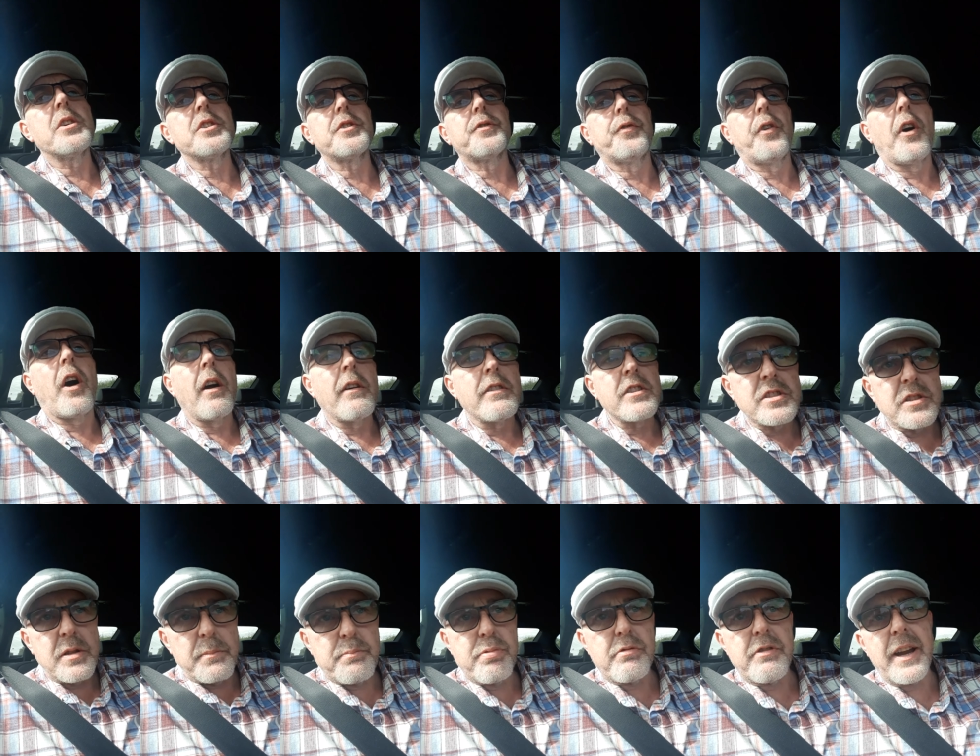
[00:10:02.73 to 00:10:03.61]
as far as
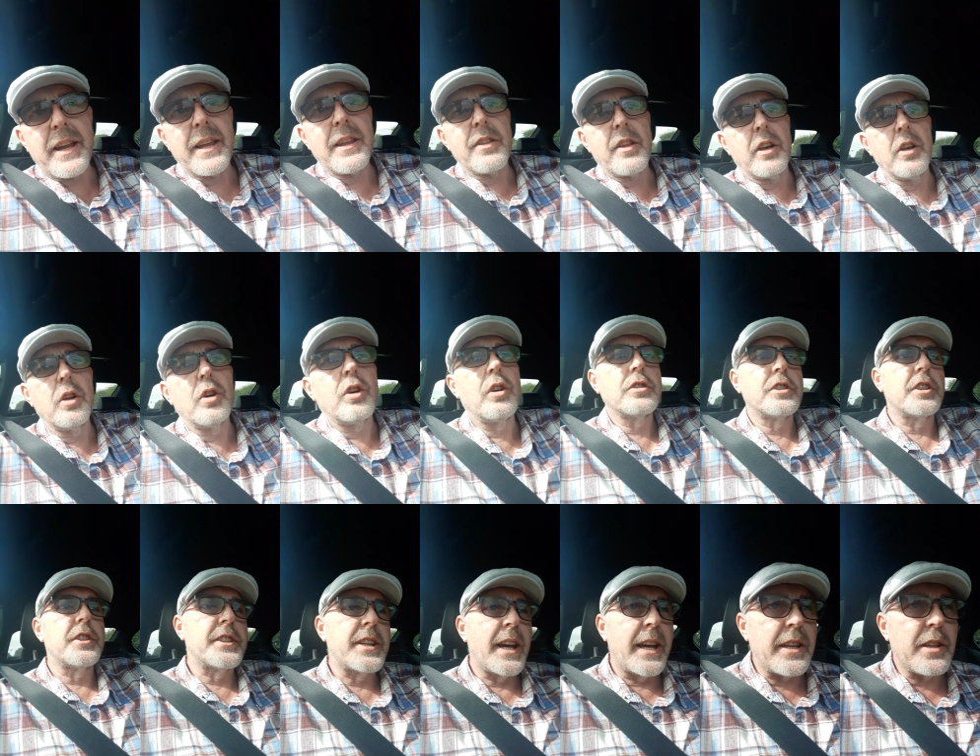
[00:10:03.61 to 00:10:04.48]
to break the law
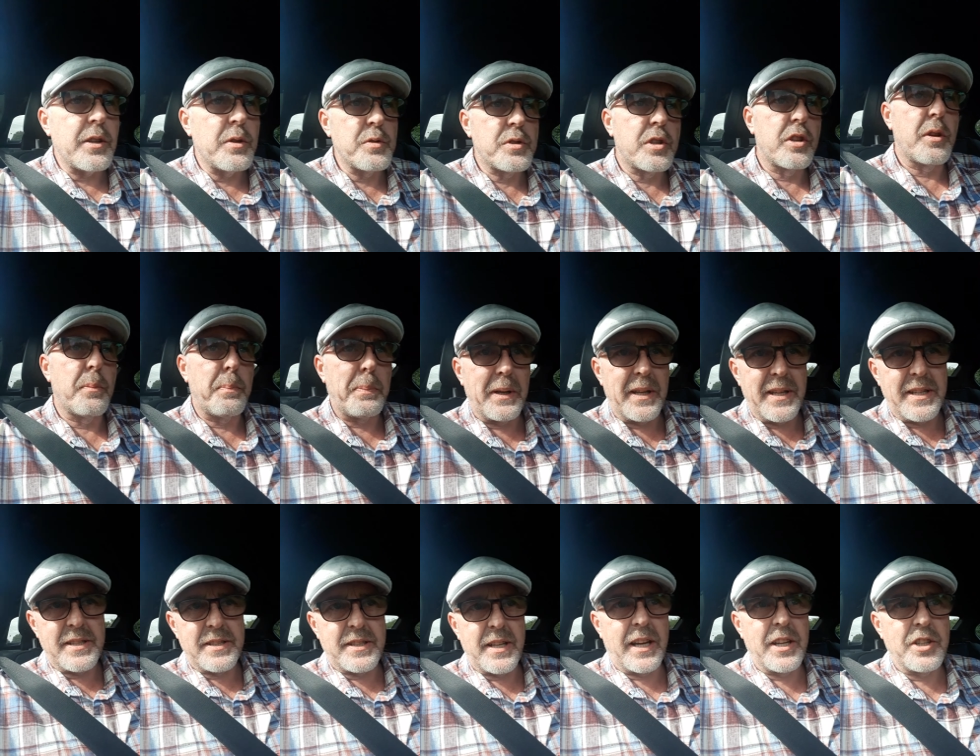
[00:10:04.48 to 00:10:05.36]
to take you to the
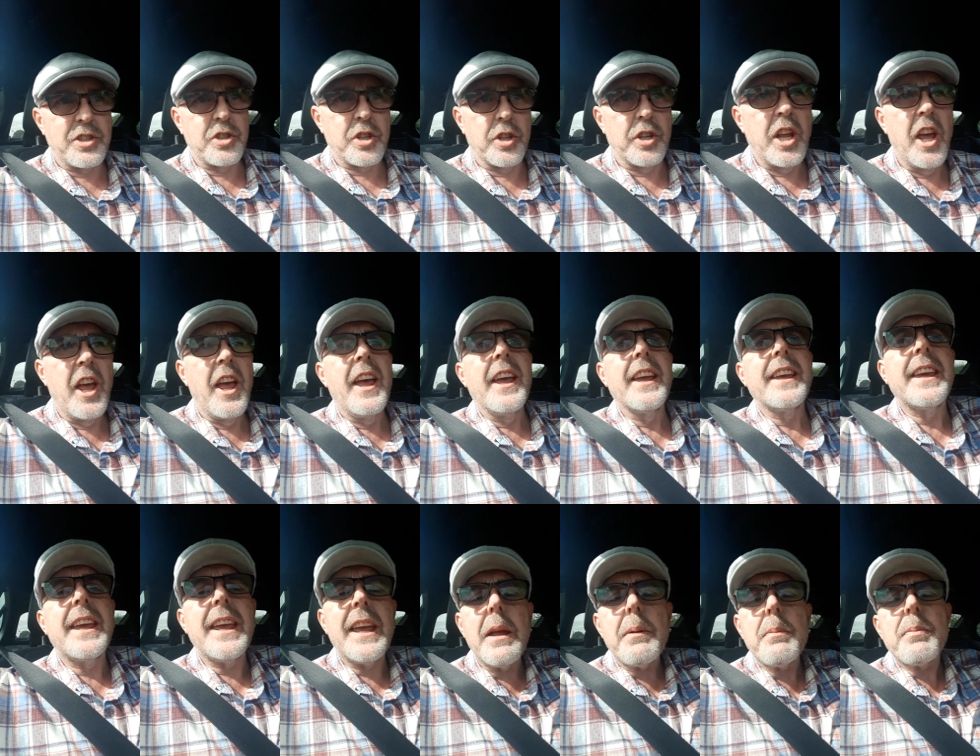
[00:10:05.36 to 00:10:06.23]
police station,
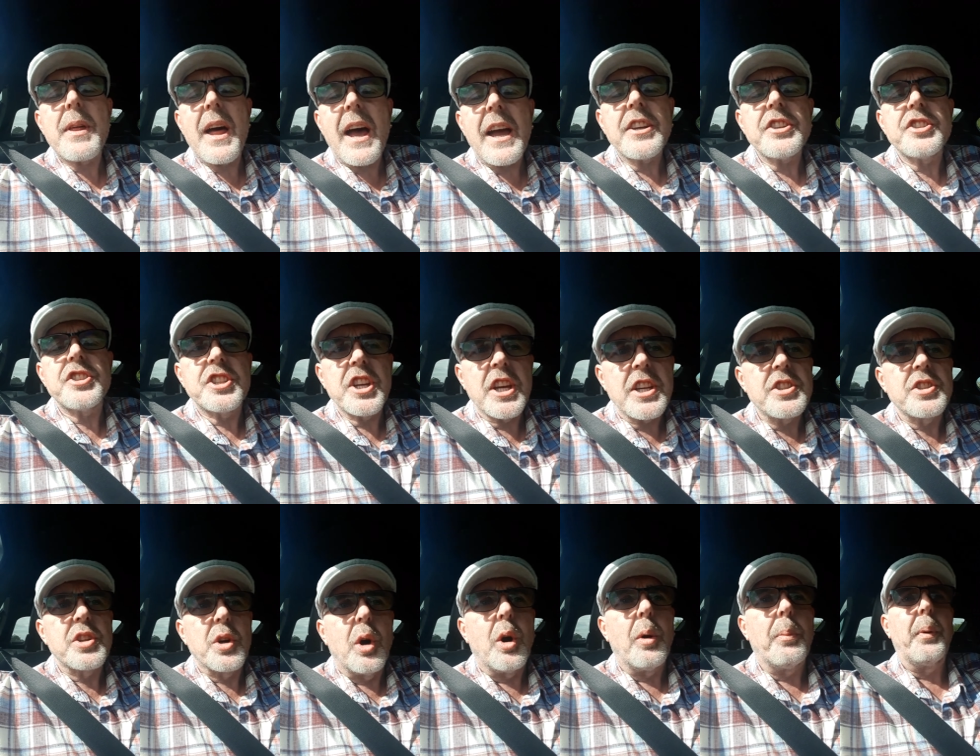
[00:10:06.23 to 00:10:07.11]
keep that
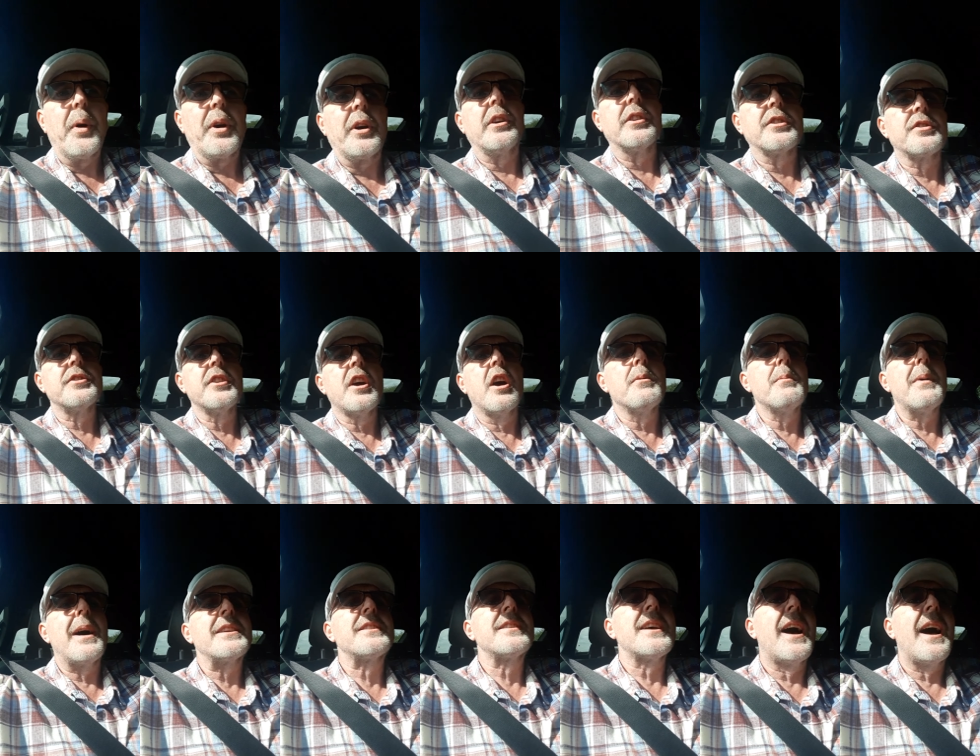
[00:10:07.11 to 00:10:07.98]
shit up, because no
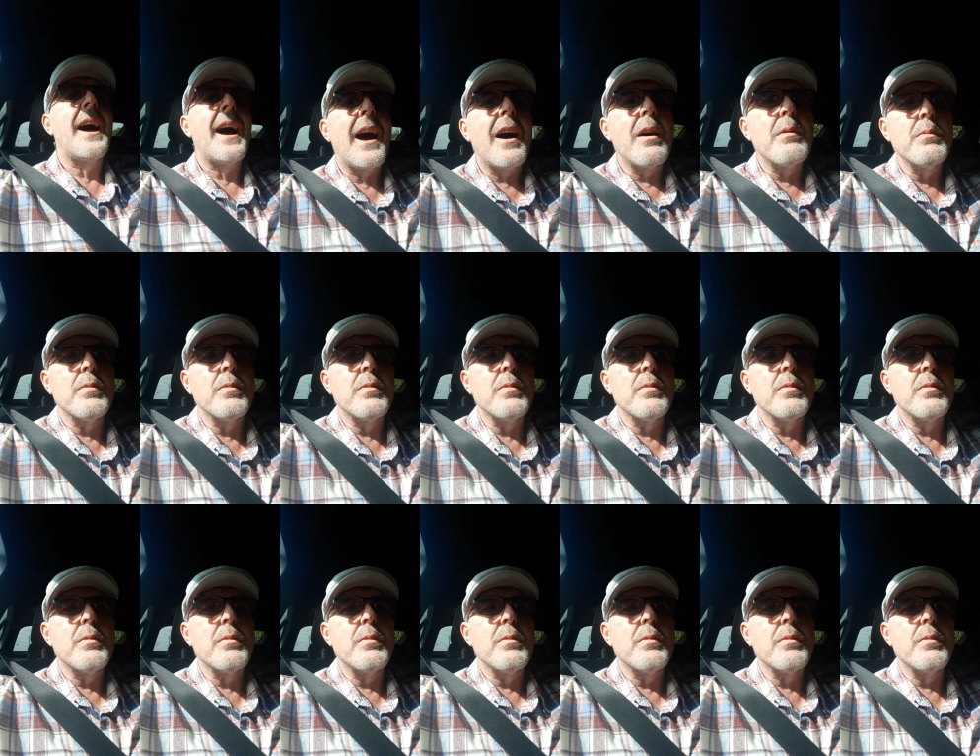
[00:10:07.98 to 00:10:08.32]
matter how